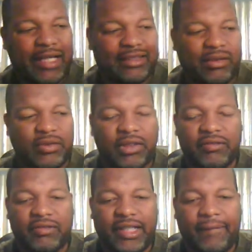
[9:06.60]
pass that one
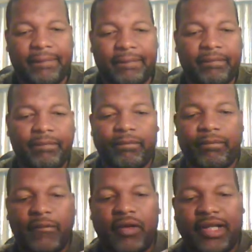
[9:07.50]
over for now
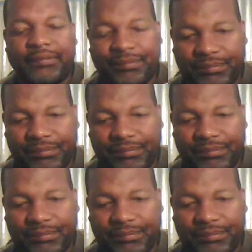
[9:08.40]
all right